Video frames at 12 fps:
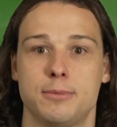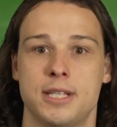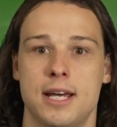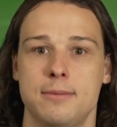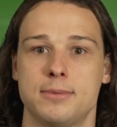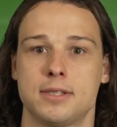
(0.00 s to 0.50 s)

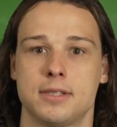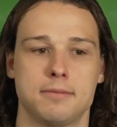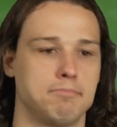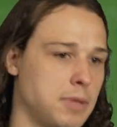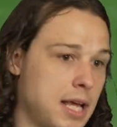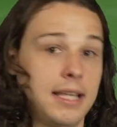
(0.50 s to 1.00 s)
types,
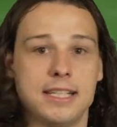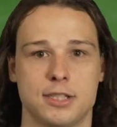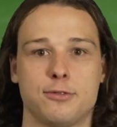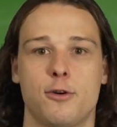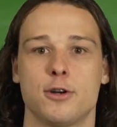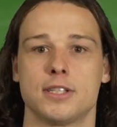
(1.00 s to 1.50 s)
at least as
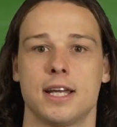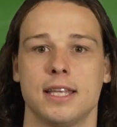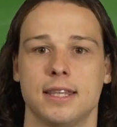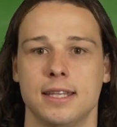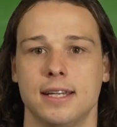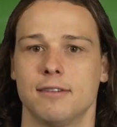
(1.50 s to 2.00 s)
far as I can
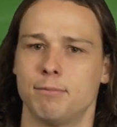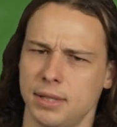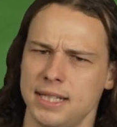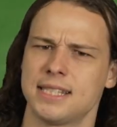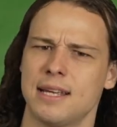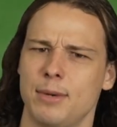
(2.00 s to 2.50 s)
think of.
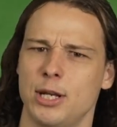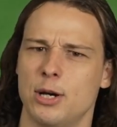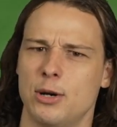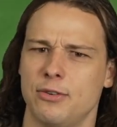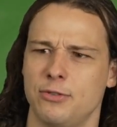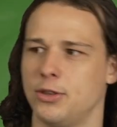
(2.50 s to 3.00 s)
Please let me
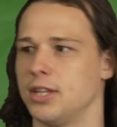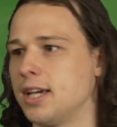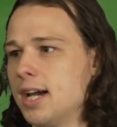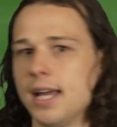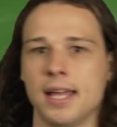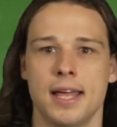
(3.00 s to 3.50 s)
know if you think
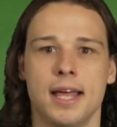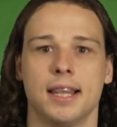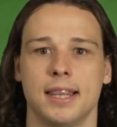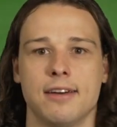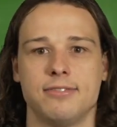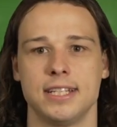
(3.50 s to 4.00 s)
I
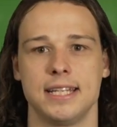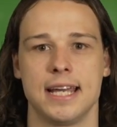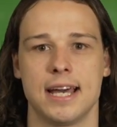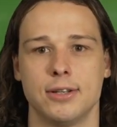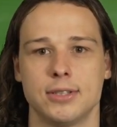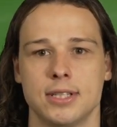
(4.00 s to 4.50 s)
left any
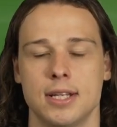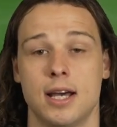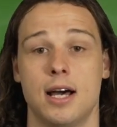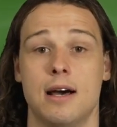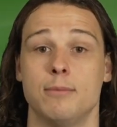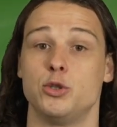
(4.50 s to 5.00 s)
out.
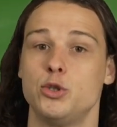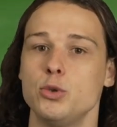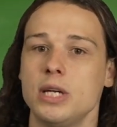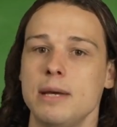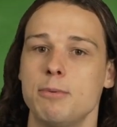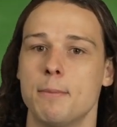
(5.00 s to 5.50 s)
Do keep in